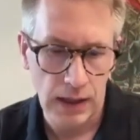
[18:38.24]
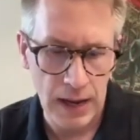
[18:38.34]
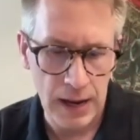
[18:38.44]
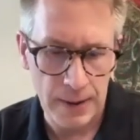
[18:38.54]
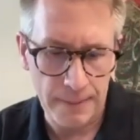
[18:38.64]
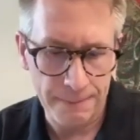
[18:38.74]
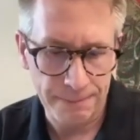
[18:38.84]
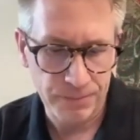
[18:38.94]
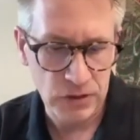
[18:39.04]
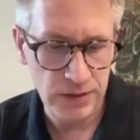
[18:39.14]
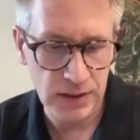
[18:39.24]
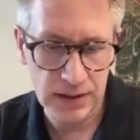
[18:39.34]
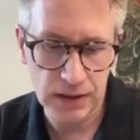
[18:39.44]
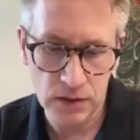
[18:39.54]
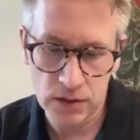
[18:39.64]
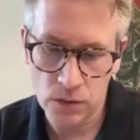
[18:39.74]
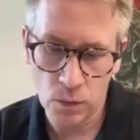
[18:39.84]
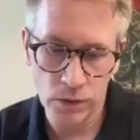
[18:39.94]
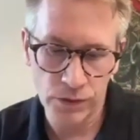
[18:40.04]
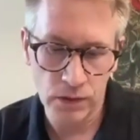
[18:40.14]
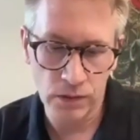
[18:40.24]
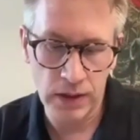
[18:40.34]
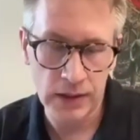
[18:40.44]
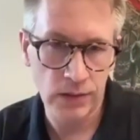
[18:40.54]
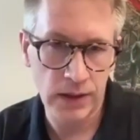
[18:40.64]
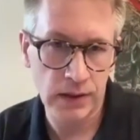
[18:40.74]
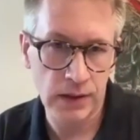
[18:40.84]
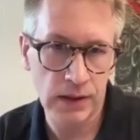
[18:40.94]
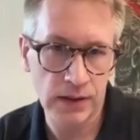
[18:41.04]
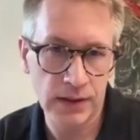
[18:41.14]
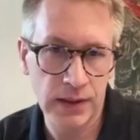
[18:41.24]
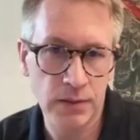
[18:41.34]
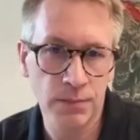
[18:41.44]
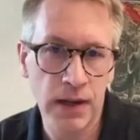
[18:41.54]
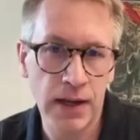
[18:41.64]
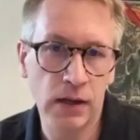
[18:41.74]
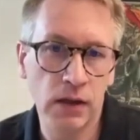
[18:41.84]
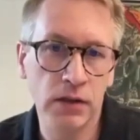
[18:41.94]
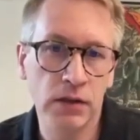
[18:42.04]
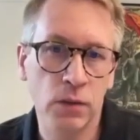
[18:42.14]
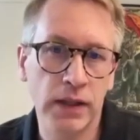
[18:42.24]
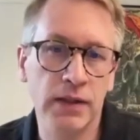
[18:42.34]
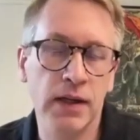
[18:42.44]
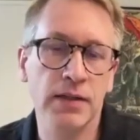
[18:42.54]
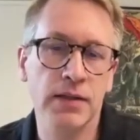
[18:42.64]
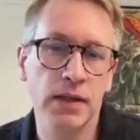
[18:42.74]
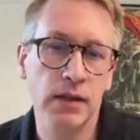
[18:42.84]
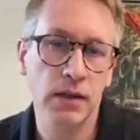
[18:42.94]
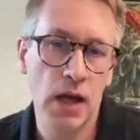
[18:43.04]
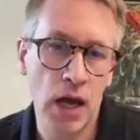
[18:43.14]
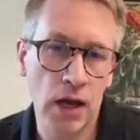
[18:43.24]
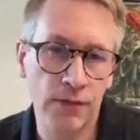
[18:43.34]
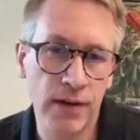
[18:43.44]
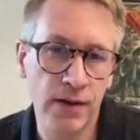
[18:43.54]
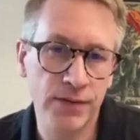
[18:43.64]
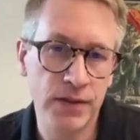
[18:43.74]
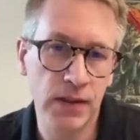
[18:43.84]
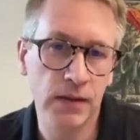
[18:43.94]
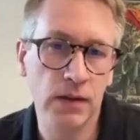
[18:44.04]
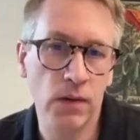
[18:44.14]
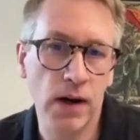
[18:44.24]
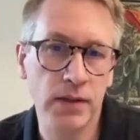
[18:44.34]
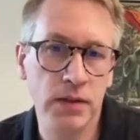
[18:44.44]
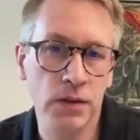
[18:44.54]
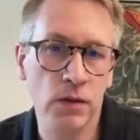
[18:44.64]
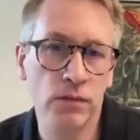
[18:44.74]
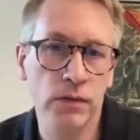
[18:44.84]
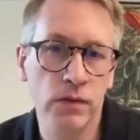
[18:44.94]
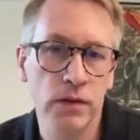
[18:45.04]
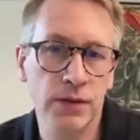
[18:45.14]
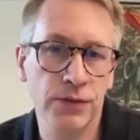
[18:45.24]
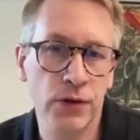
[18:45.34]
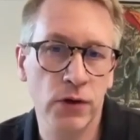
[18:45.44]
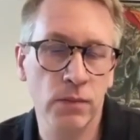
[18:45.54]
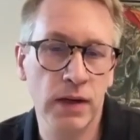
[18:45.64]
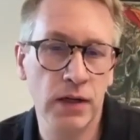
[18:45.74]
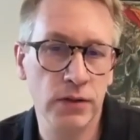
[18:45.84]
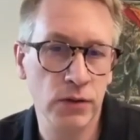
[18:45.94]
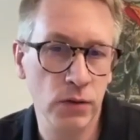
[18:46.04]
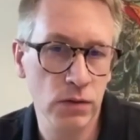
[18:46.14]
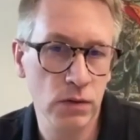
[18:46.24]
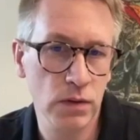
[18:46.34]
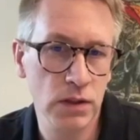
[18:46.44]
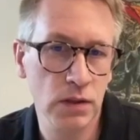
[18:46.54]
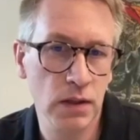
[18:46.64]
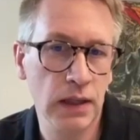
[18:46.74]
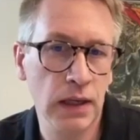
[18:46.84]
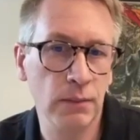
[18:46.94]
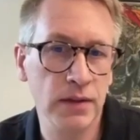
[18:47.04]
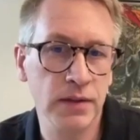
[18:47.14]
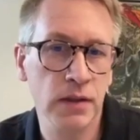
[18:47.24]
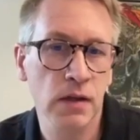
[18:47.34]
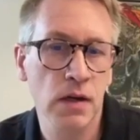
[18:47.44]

Um, so I think that's worth reiterating, and I think that's playing out quite nicely. Uh, we have seen the rise of Ethereum layer twos, which enables